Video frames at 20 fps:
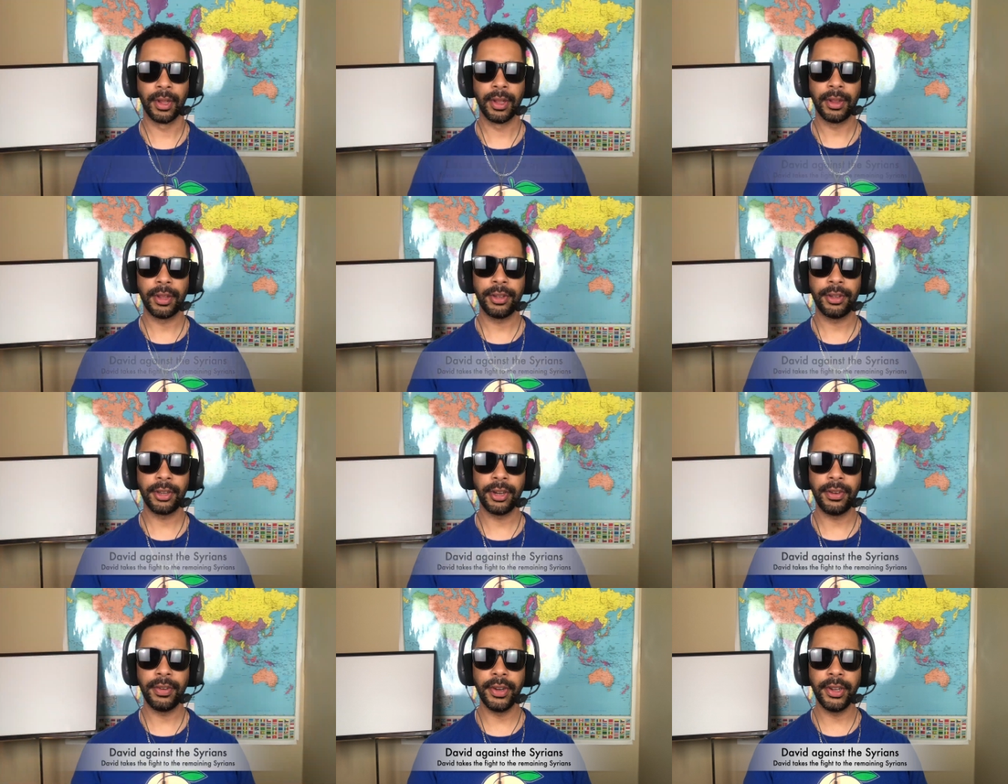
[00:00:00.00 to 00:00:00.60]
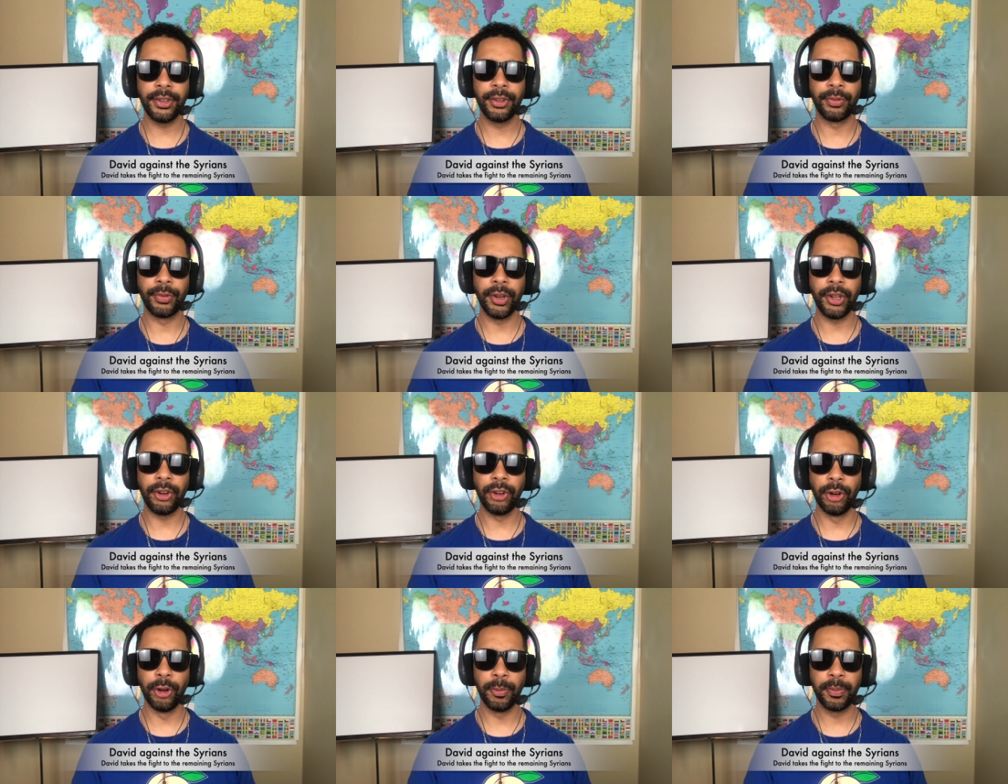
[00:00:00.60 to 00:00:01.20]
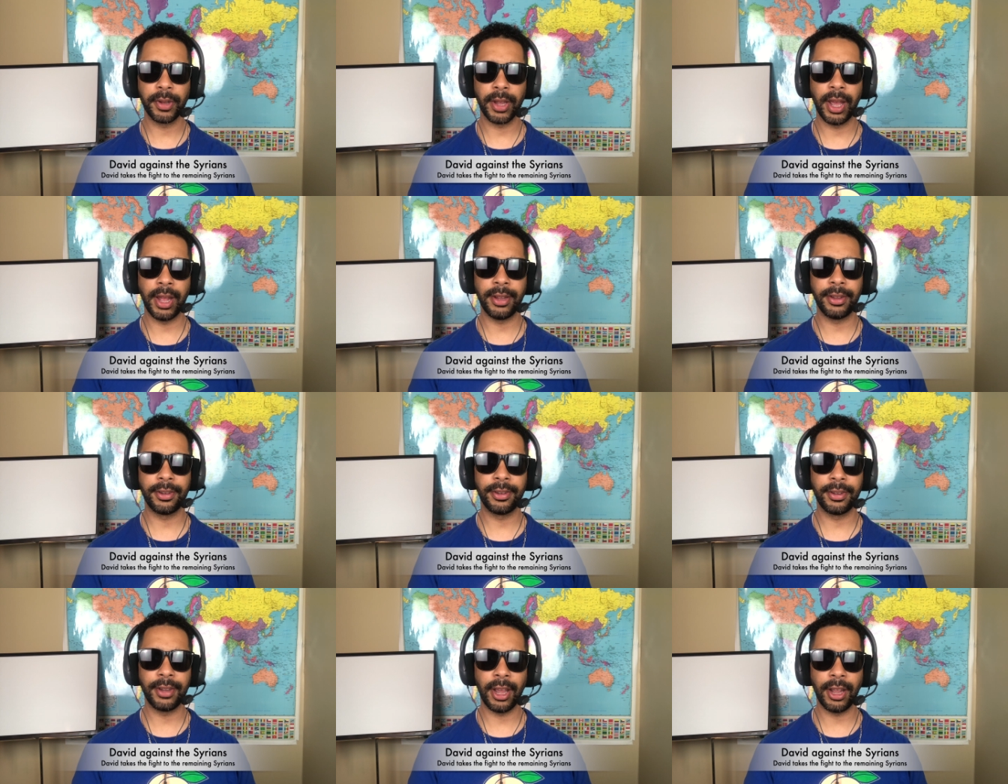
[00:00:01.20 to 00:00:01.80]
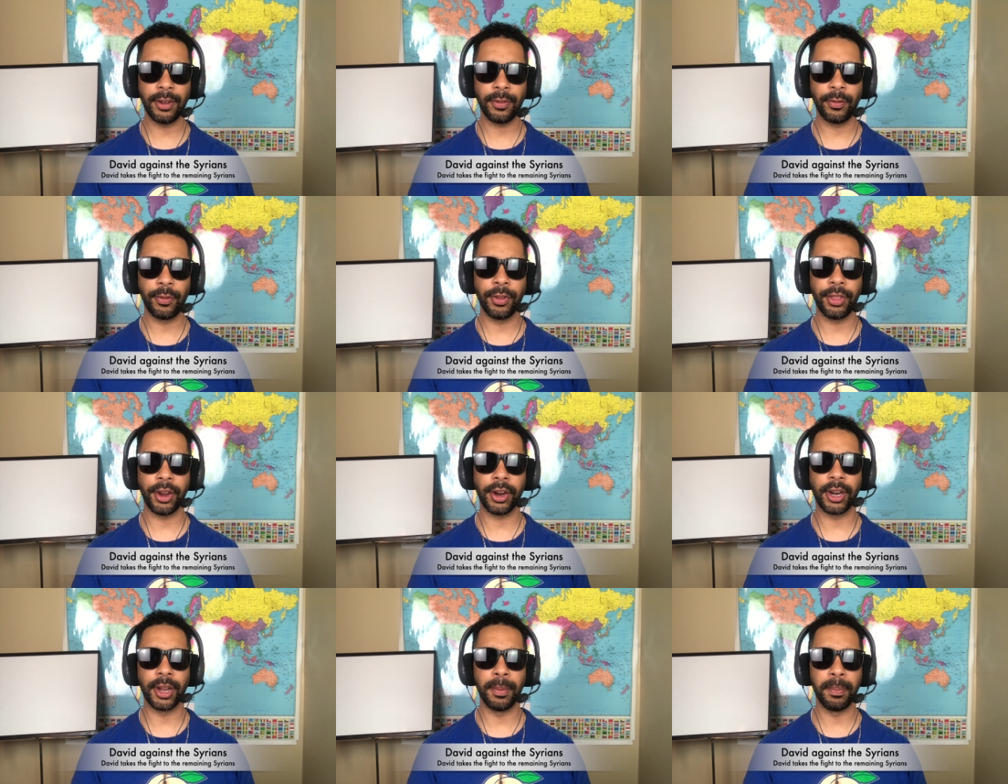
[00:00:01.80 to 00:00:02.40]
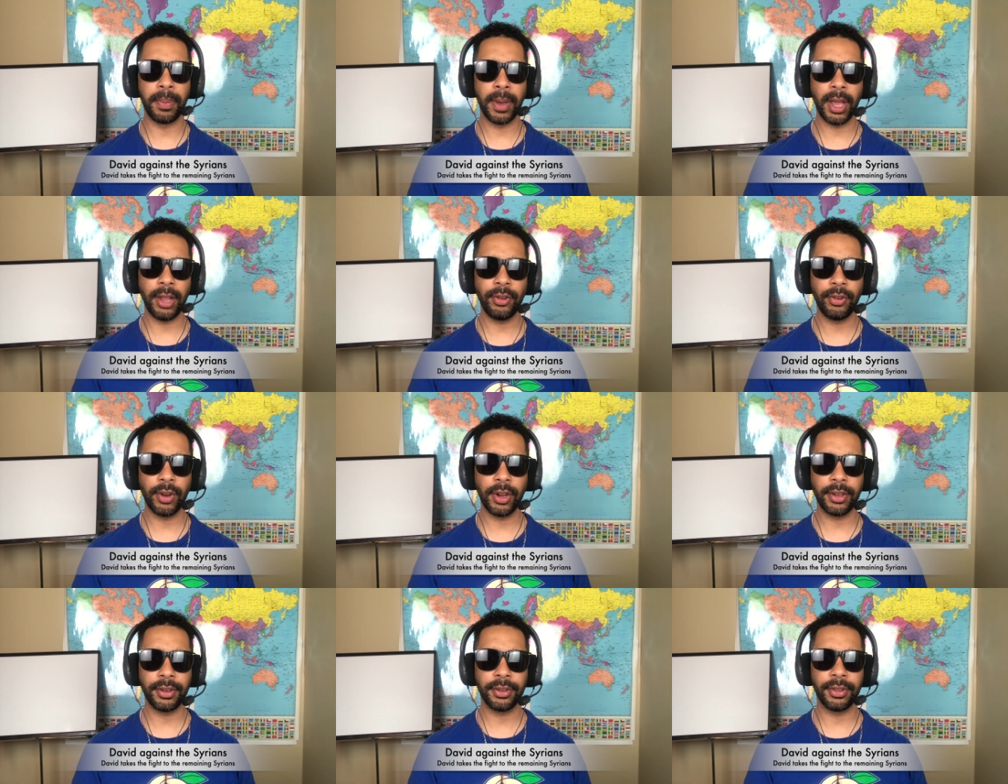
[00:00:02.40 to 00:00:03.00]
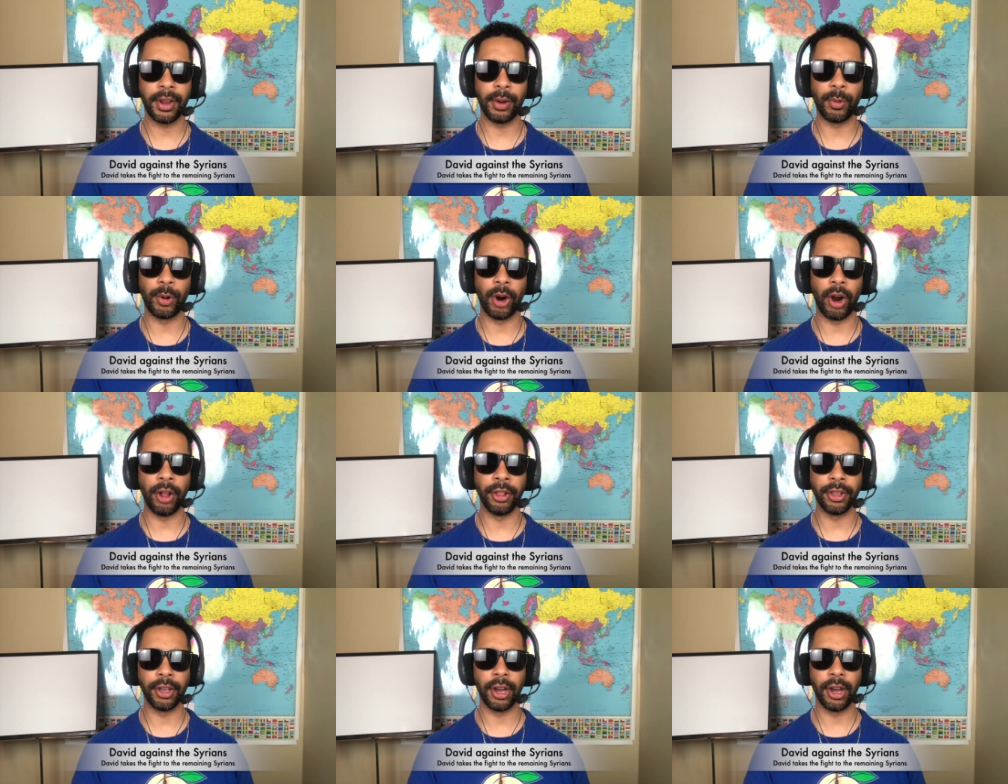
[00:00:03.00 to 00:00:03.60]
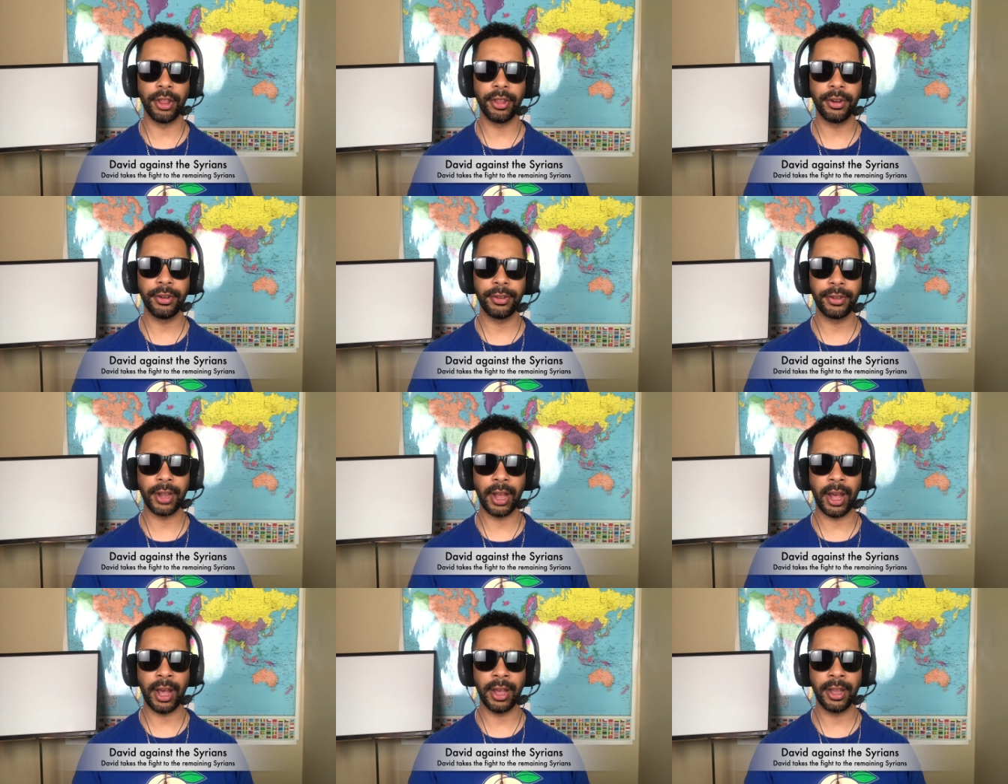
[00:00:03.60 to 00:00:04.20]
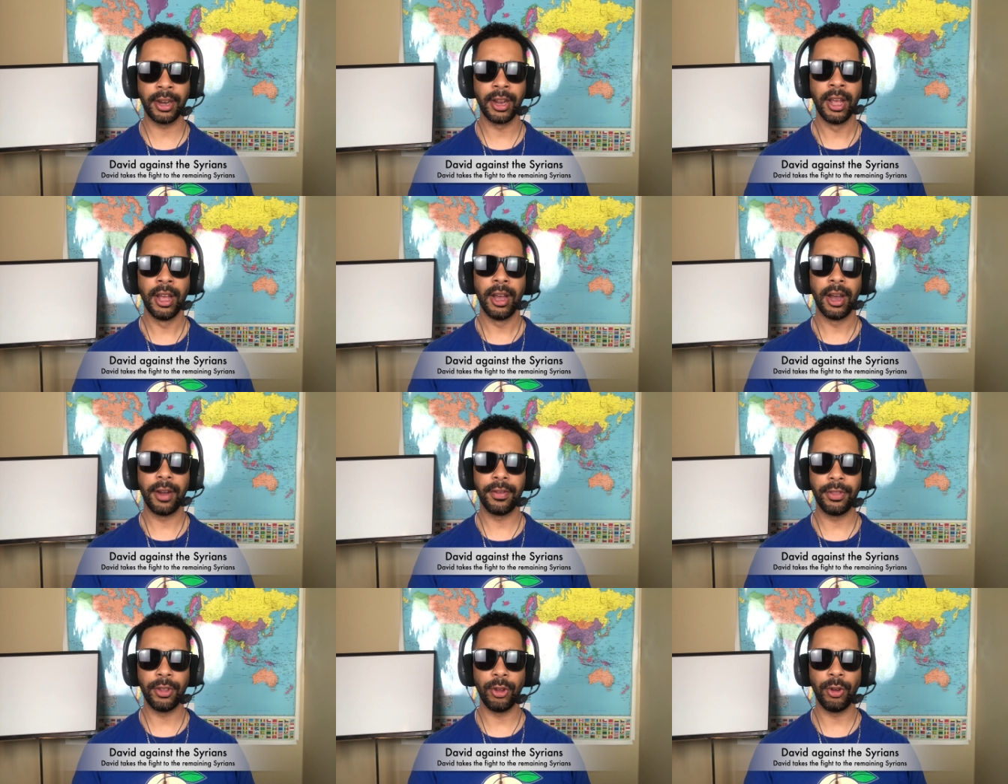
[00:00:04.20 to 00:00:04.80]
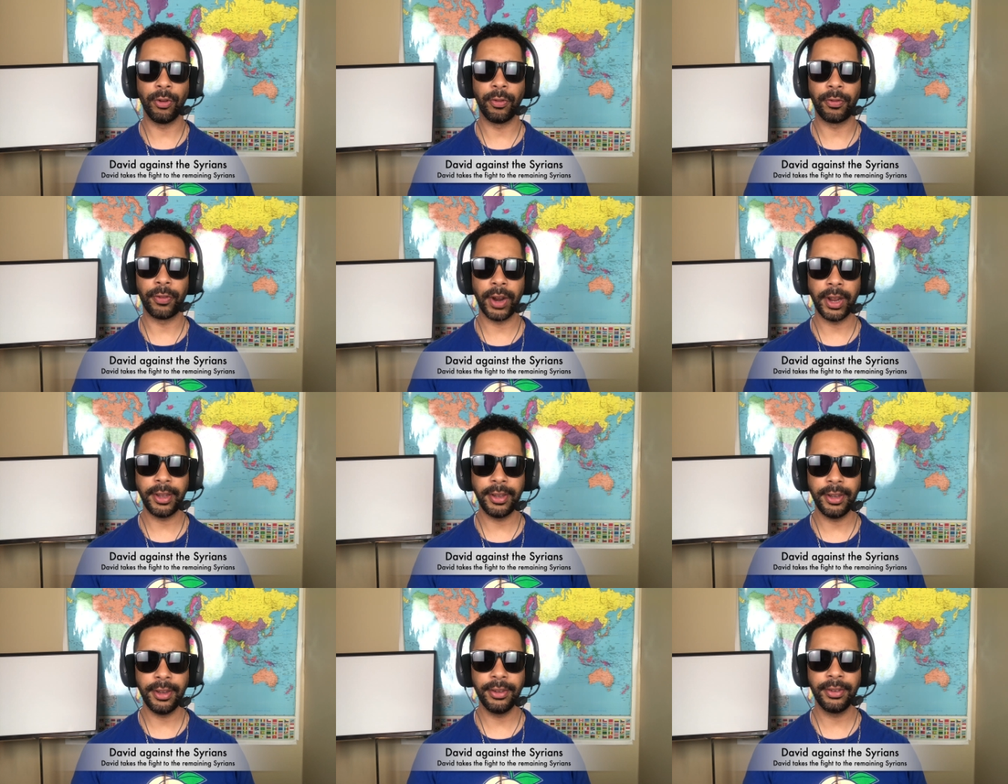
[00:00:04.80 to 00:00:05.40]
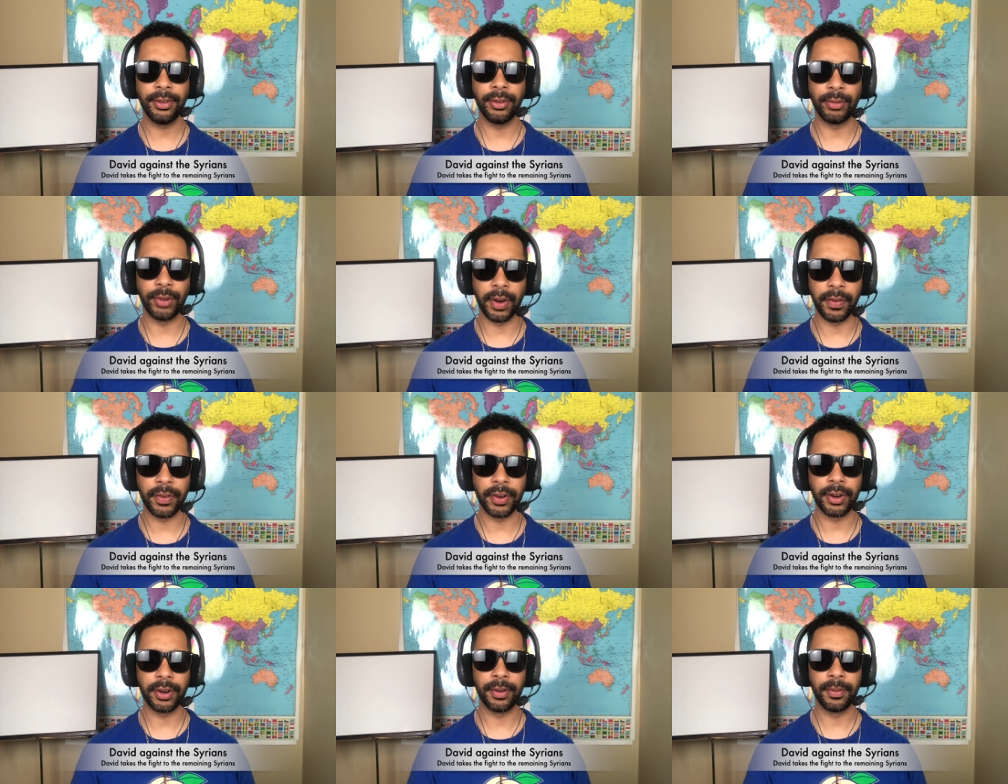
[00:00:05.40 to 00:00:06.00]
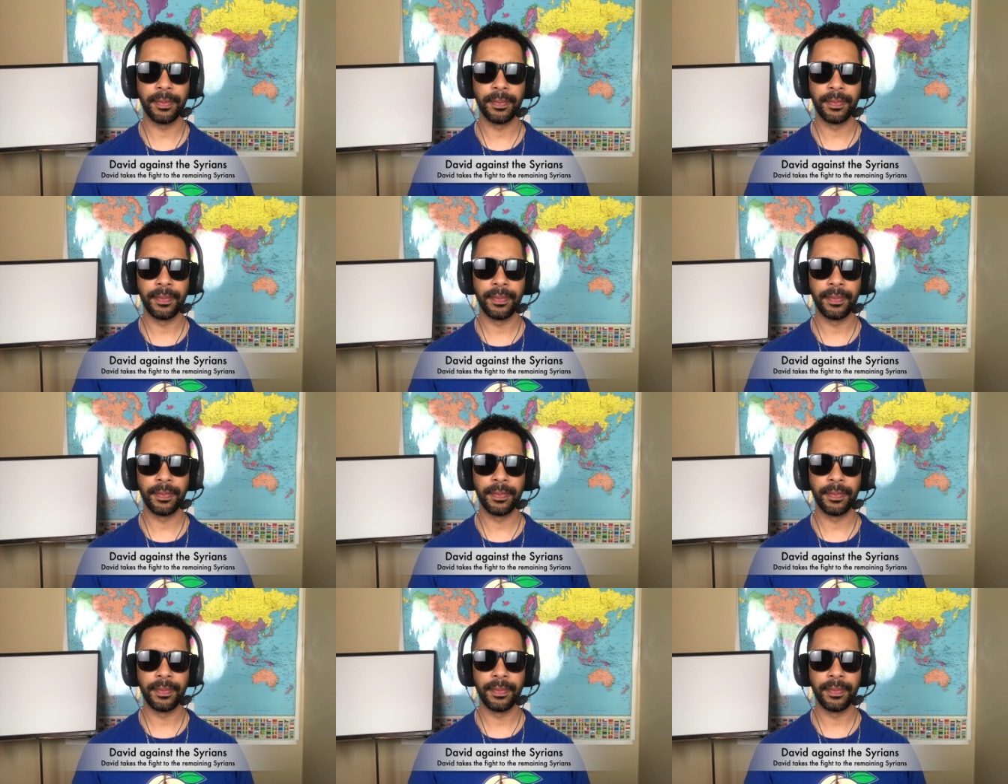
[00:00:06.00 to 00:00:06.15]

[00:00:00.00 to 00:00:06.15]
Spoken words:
The Syrians regrouped and sent for their compatriots that were on the other side of the Euphrates River.